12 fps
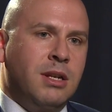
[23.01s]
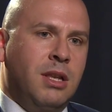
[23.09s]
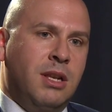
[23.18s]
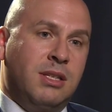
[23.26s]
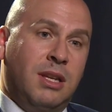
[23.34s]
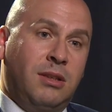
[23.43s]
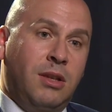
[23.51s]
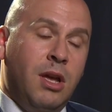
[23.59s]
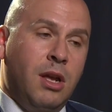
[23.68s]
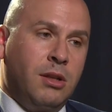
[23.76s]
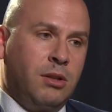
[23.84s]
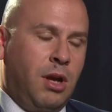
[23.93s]
There is a
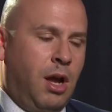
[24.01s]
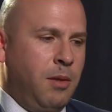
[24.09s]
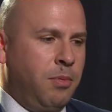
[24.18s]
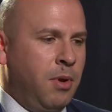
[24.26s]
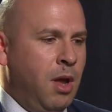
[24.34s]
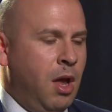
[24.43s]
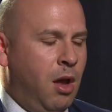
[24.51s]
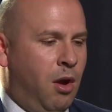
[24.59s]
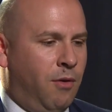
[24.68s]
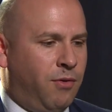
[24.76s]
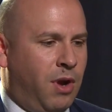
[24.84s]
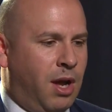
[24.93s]
third type
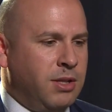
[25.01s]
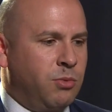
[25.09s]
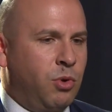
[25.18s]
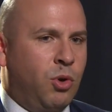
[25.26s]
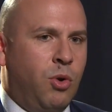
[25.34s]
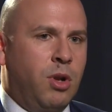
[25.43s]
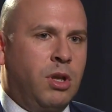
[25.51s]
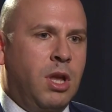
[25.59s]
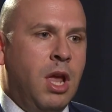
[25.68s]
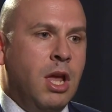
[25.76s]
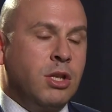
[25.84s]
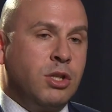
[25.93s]
of cancer, we call it
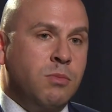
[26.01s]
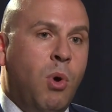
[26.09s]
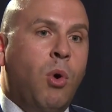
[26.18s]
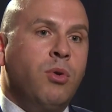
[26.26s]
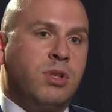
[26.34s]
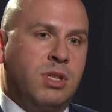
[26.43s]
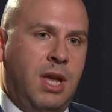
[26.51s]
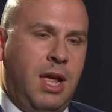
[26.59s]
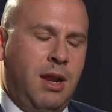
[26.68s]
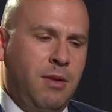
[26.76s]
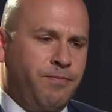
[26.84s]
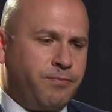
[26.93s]
small
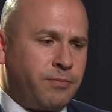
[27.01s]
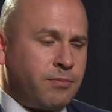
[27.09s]
cell